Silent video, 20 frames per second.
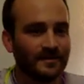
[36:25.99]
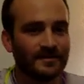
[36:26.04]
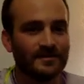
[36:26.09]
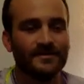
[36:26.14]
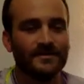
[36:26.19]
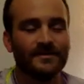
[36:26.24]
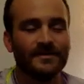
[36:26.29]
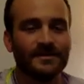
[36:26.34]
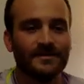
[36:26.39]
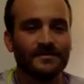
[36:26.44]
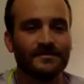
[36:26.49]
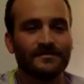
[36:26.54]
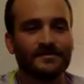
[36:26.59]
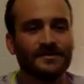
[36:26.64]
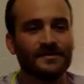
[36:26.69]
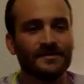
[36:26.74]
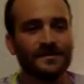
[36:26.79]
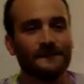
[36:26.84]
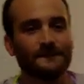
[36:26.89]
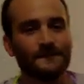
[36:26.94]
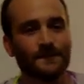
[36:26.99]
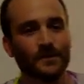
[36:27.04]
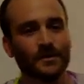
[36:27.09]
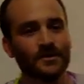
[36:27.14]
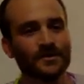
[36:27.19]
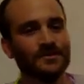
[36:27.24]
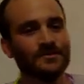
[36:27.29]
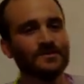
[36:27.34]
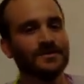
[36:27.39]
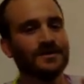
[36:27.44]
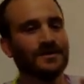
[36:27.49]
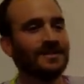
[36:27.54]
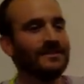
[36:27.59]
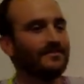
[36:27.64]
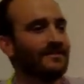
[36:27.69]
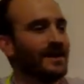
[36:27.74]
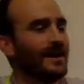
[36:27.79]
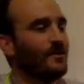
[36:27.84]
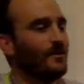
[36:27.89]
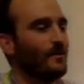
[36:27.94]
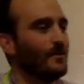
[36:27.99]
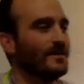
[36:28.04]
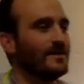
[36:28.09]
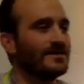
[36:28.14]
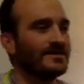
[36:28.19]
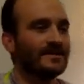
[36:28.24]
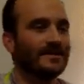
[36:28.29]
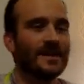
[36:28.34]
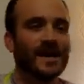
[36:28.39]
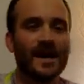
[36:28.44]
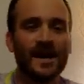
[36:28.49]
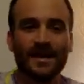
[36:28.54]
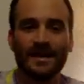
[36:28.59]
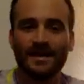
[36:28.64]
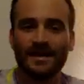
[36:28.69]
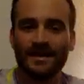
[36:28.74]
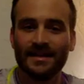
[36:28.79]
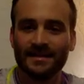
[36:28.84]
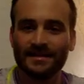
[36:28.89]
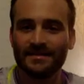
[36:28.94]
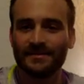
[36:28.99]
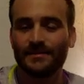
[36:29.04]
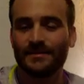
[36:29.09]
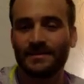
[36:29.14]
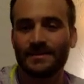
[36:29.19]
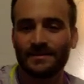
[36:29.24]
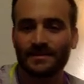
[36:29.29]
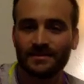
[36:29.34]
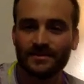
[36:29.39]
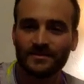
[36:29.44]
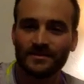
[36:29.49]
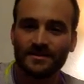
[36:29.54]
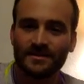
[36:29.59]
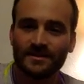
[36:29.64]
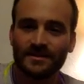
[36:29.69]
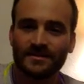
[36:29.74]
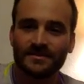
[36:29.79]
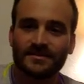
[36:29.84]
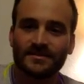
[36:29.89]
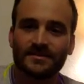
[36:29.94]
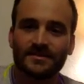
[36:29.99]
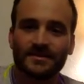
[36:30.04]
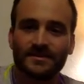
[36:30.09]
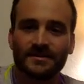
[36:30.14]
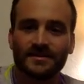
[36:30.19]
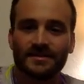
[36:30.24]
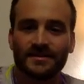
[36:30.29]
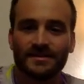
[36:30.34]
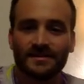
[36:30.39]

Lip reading: You know, what do you leave out? What does not need to be included in a song?